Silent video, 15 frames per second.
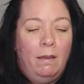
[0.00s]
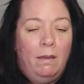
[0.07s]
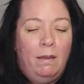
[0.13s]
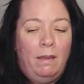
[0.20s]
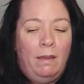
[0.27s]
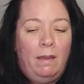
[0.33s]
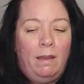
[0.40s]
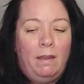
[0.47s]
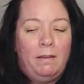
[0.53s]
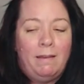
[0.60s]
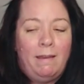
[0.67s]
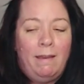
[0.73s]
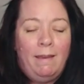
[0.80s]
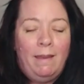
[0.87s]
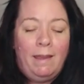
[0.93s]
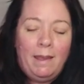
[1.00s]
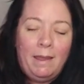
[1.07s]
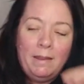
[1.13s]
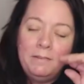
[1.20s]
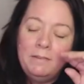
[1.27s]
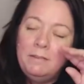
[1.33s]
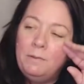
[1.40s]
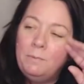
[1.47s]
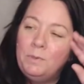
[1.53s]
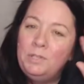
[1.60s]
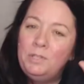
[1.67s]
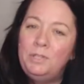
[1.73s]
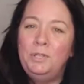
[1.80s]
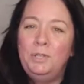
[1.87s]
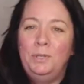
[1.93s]
And there were
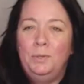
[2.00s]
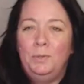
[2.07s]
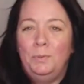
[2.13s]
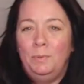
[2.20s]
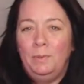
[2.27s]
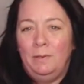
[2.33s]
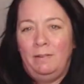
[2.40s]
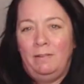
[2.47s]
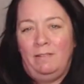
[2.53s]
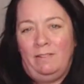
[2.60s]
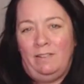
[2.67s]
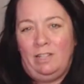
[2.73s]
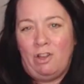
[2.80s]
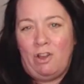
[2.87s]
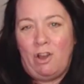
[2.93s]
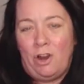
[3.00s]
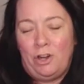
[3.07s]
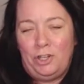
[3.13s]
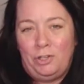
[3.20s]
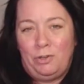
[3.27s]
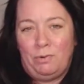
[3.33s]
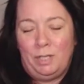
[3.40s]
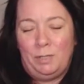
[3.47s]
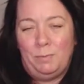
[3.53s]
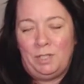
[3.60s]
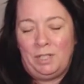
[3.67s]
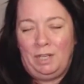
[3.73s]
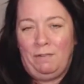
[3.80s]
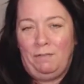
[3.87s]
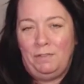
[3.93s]
2 large Christmas
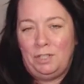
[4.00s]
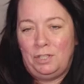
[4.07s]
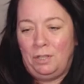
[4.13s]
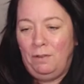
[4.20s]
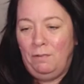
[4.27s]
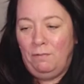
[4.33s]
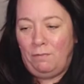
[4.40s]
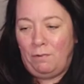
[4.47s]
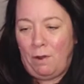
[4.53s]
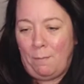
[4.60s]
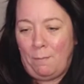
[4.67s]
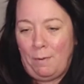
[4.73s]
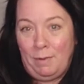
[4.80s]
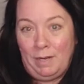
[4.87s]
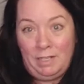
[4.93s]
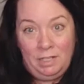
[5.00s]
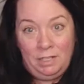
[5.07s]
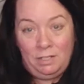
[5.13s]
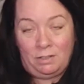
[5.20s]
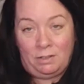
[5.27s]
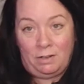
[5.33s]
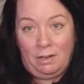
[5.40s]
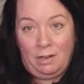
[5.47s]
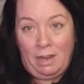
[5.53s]
gifts from my sister,